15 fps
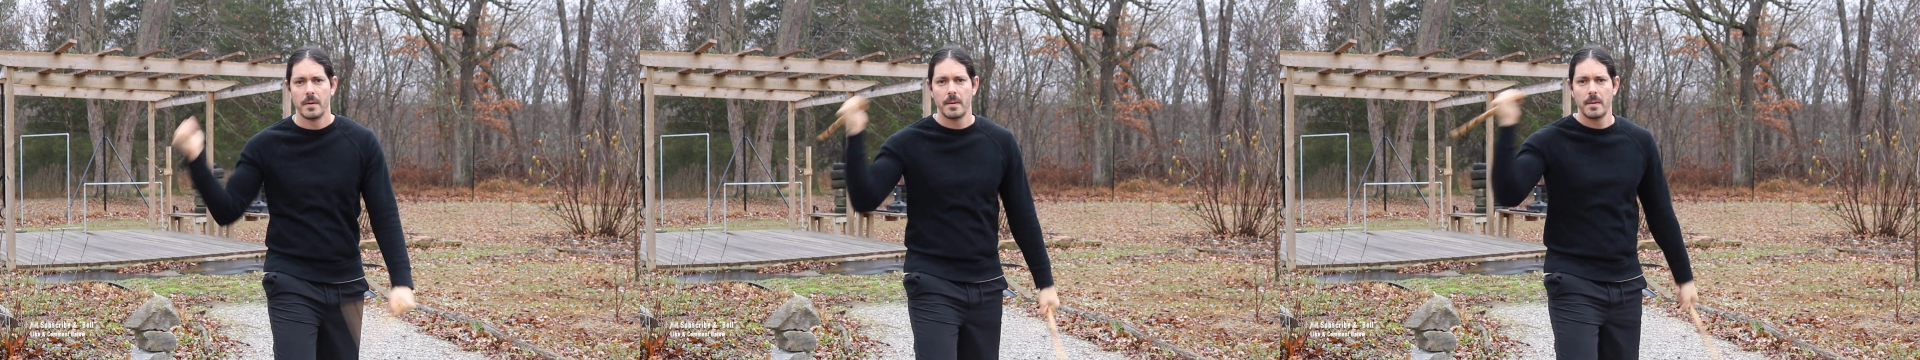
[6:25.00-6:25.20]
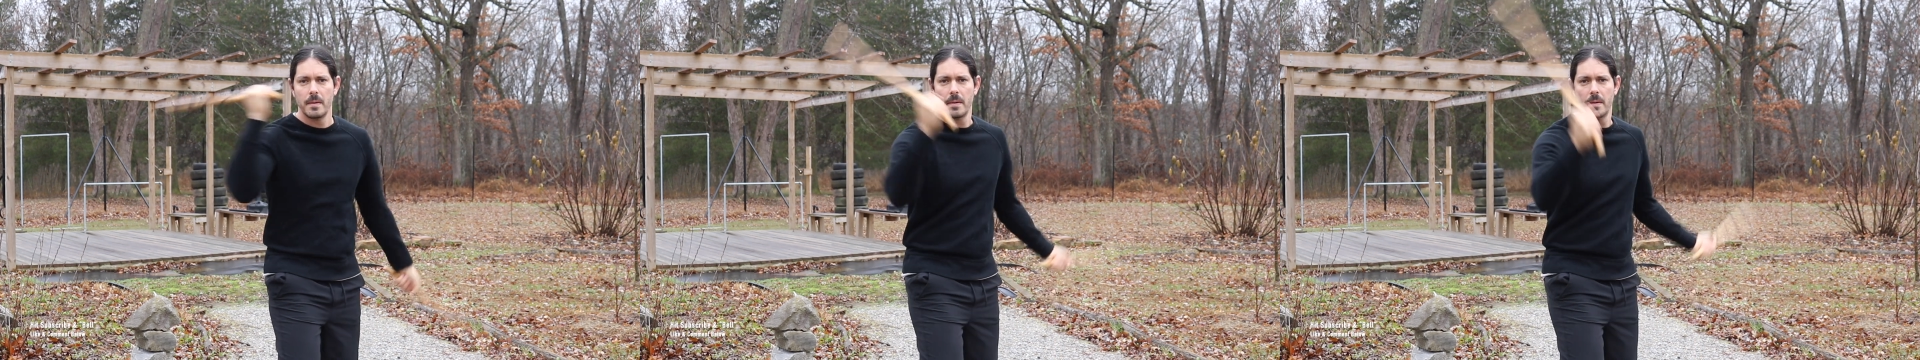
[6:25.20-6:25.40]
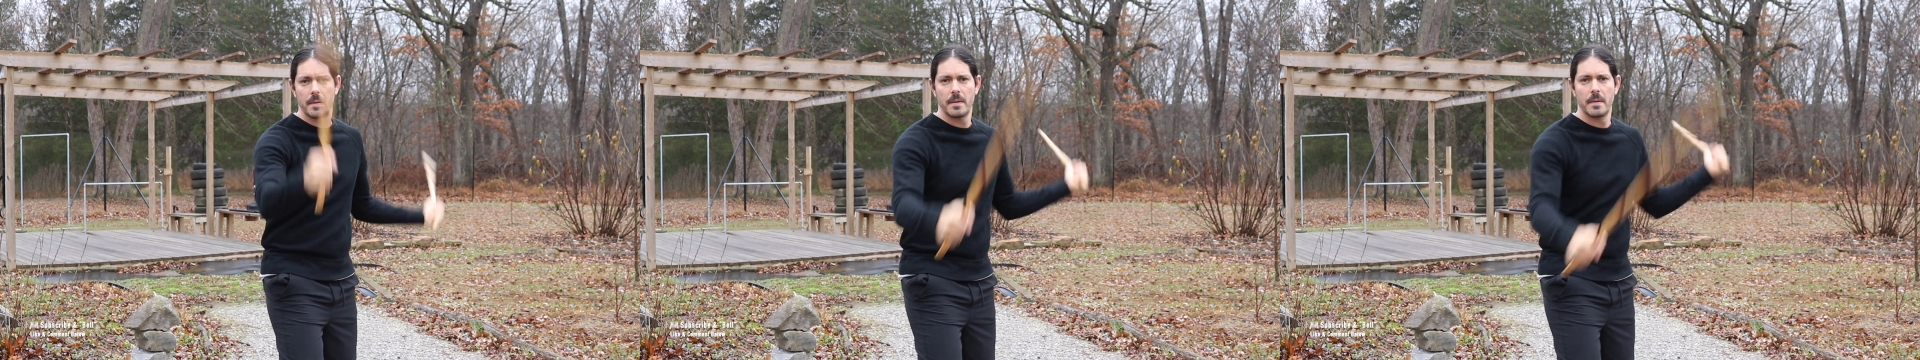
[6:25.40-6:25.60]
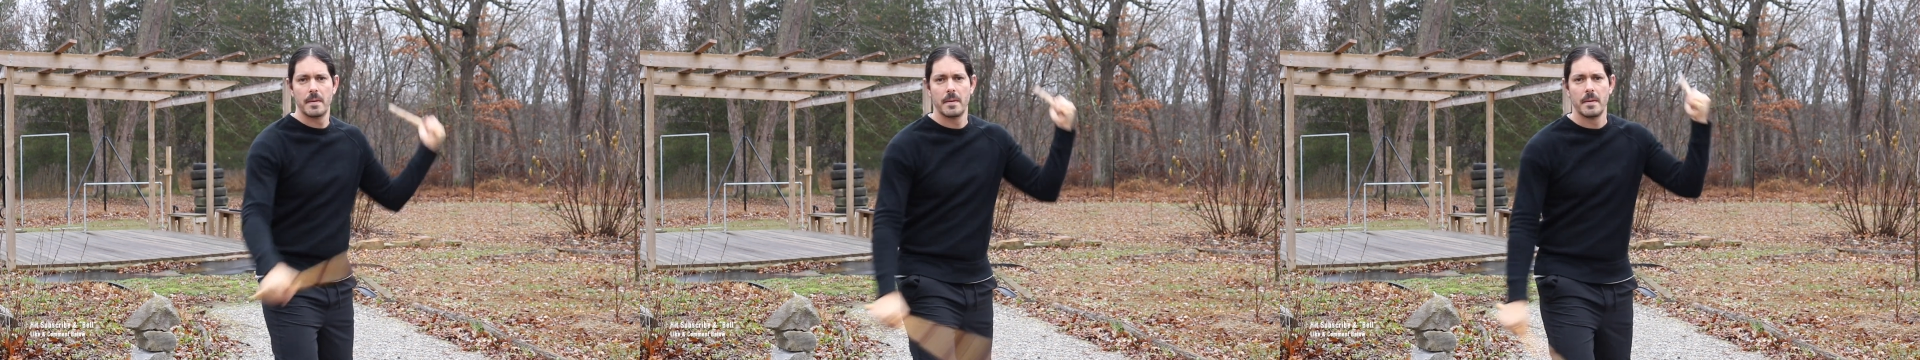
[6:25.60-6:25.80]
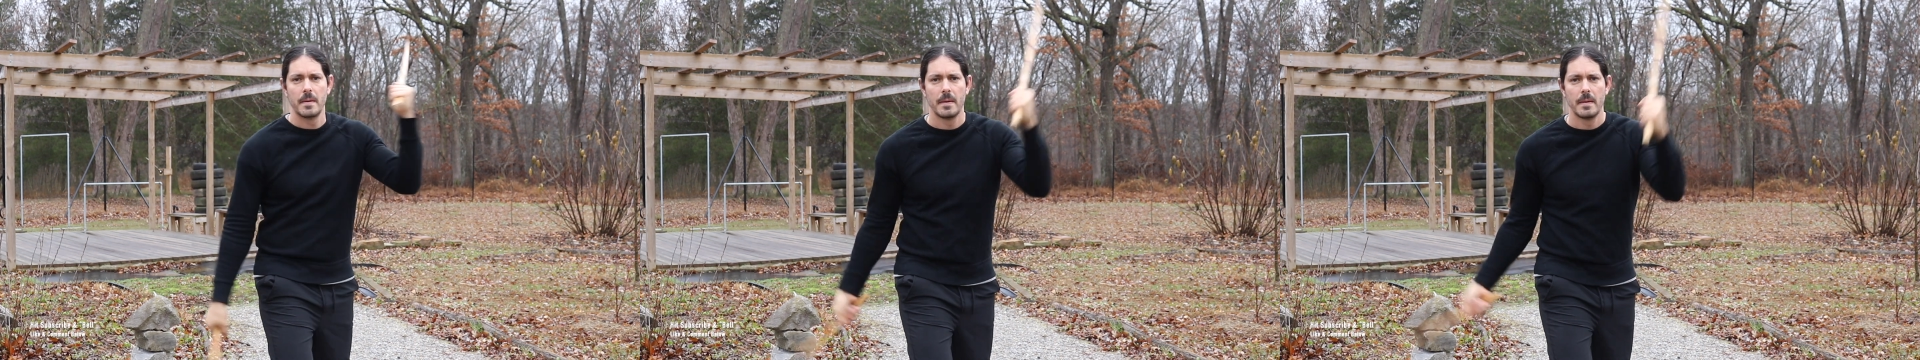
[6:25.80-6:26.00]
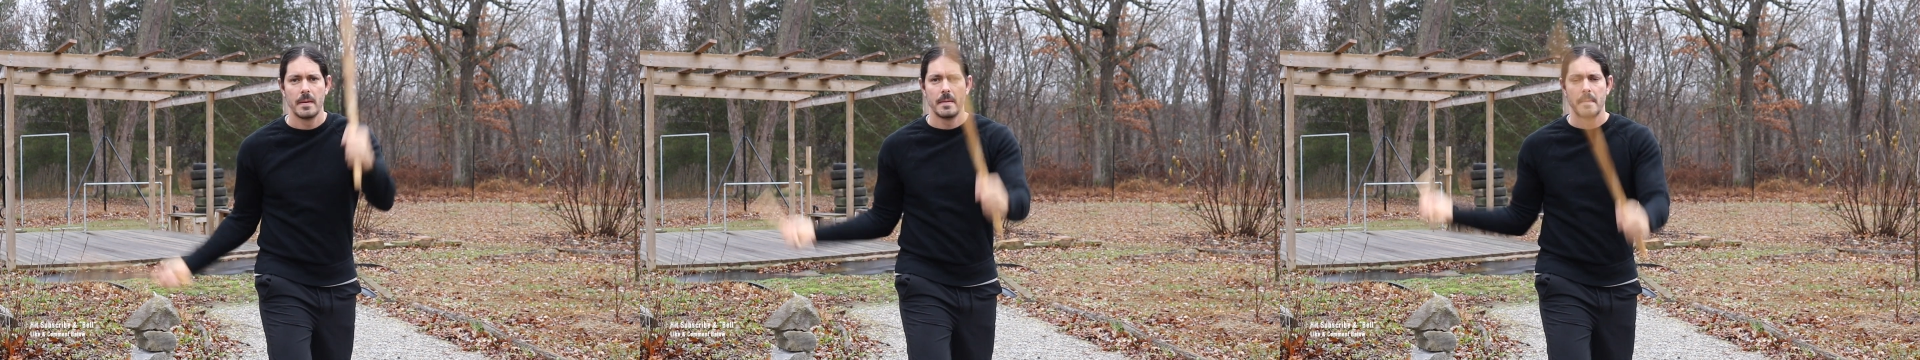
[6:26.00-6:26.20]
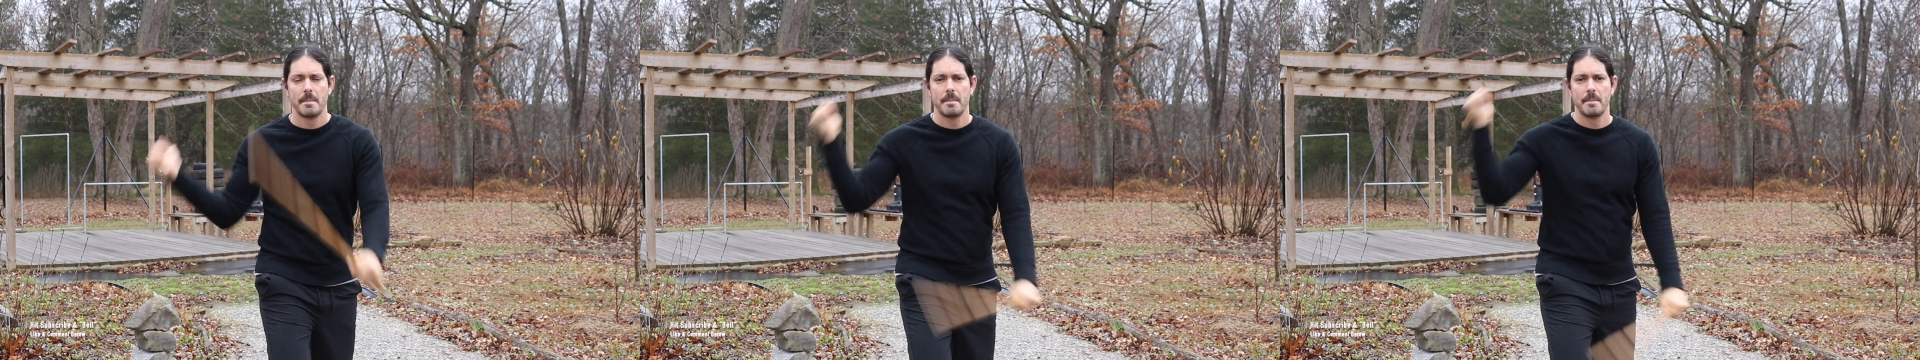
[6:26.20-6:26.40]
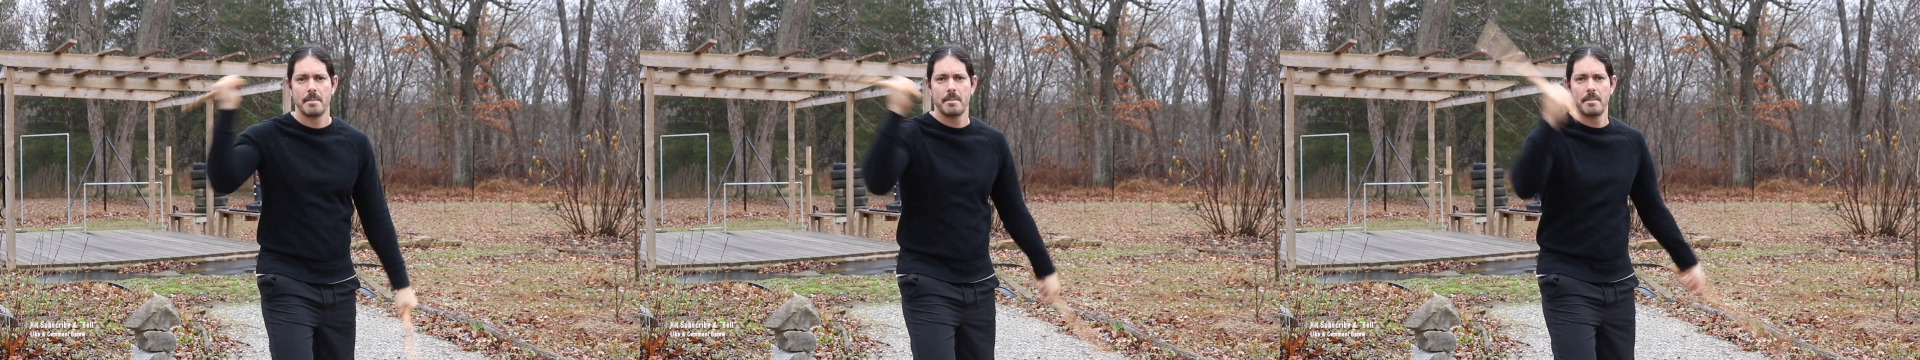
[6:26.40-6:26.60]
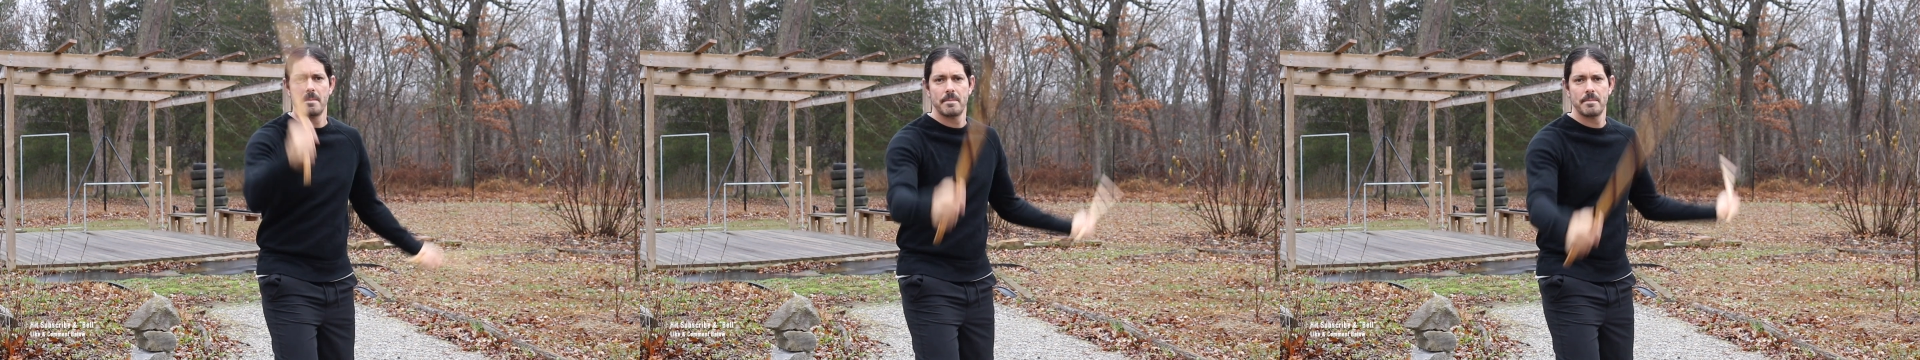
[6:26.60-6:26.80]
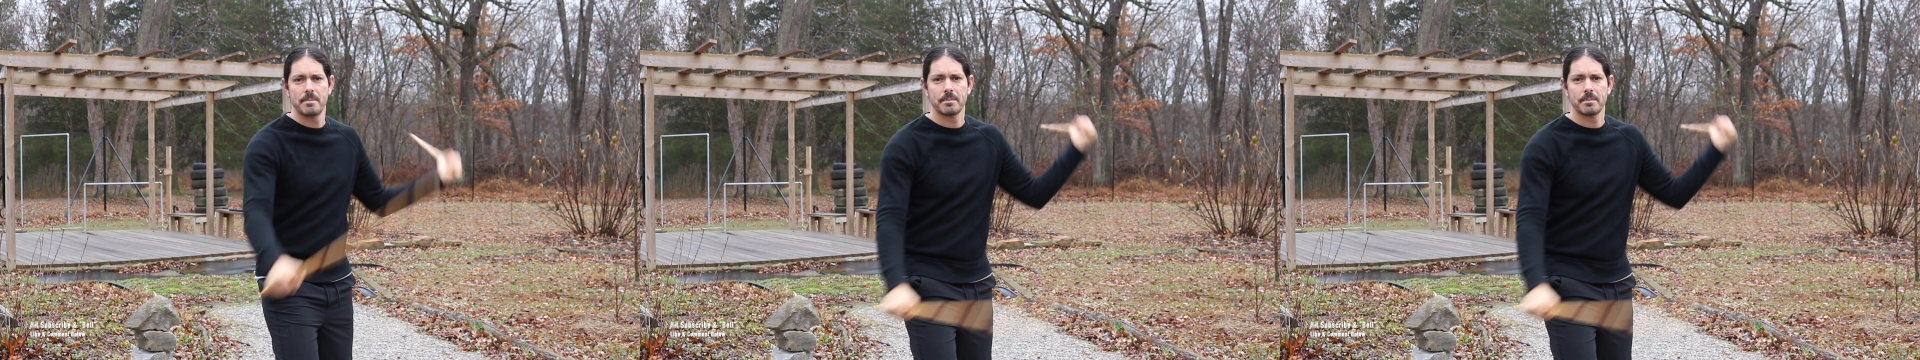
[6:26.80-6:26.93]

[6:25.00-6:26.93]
(no one is talking)